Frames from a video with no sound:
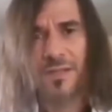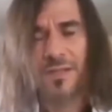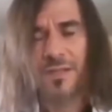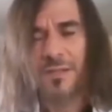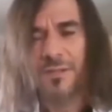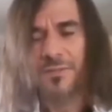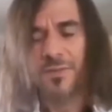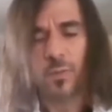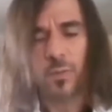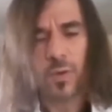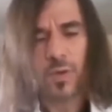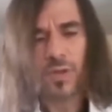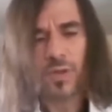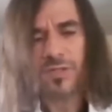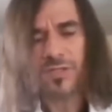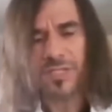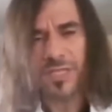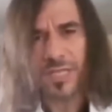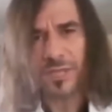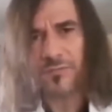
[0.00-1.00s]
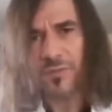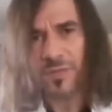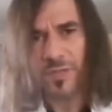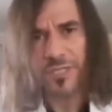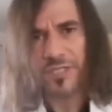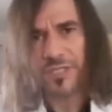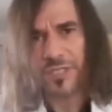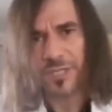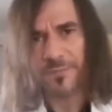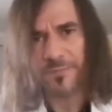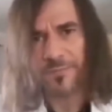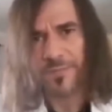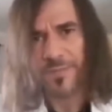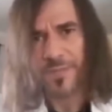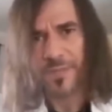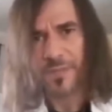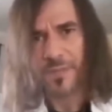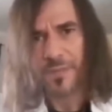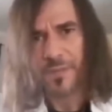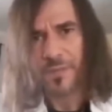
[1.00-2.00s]
The world's hidden religion,
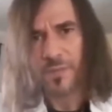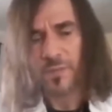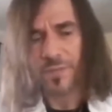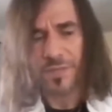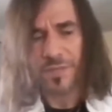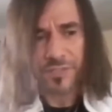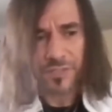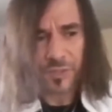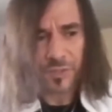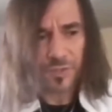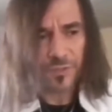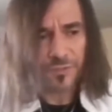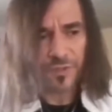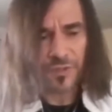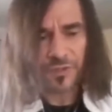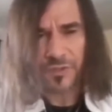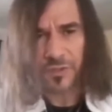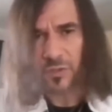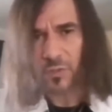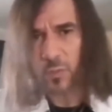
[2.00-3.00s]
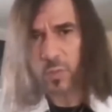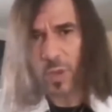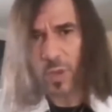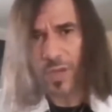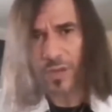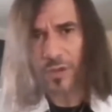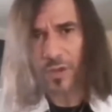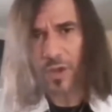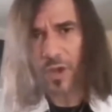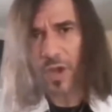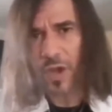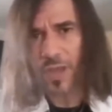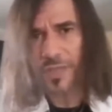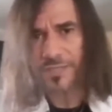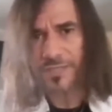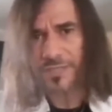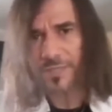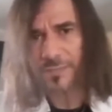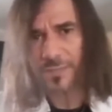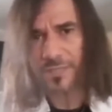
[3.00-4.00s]
with its universal one-eye
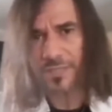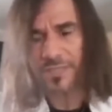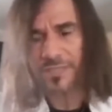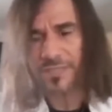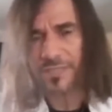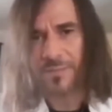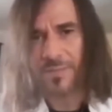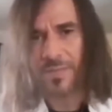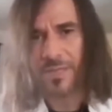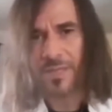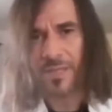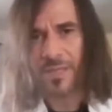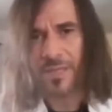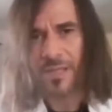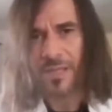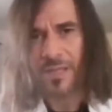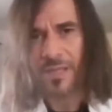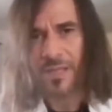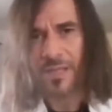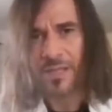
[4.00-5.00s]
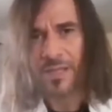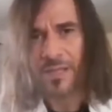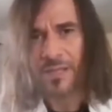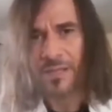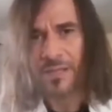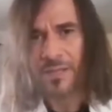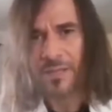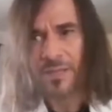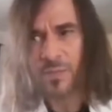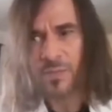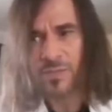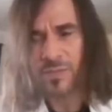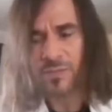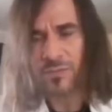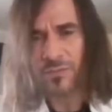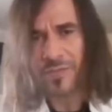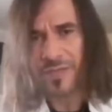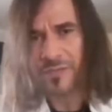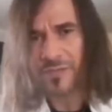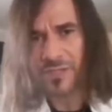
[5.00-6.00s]
symbolism, who was
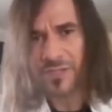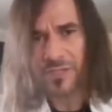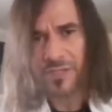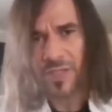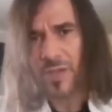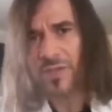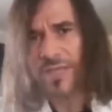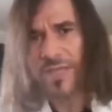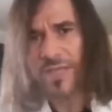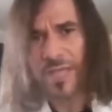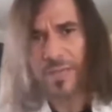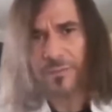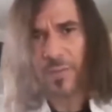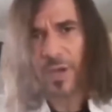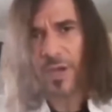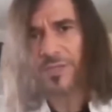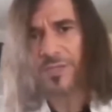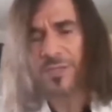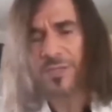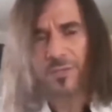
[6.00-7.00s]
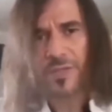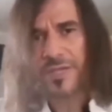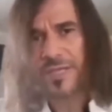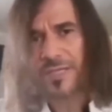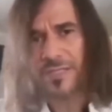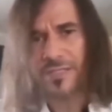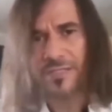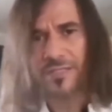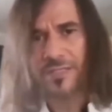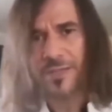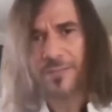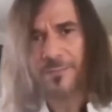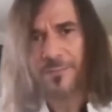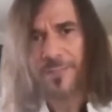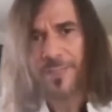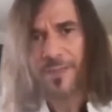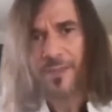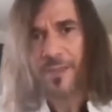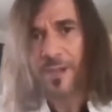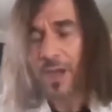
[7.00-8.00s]
revealed slowly and by degrees
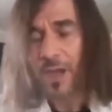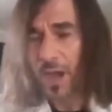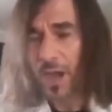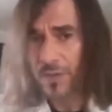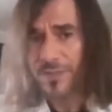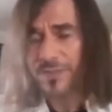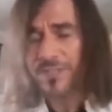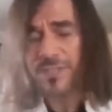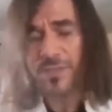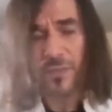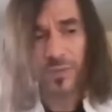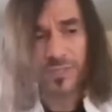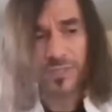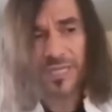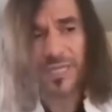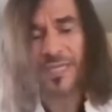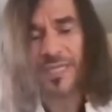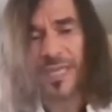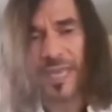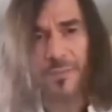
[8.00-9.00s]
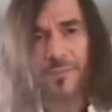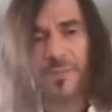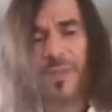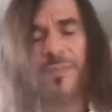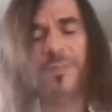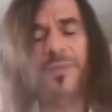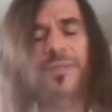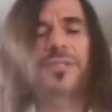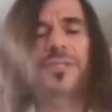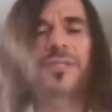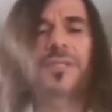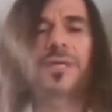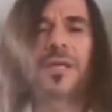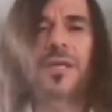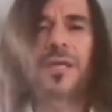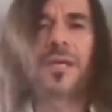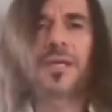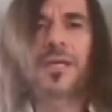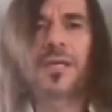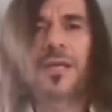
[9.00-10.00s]
only to its dedicated members,
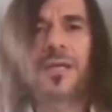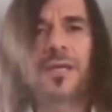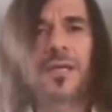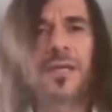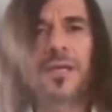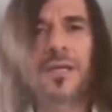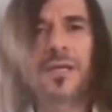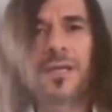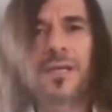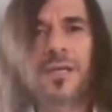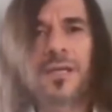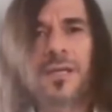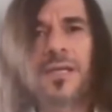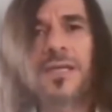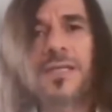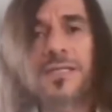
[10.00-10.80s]
is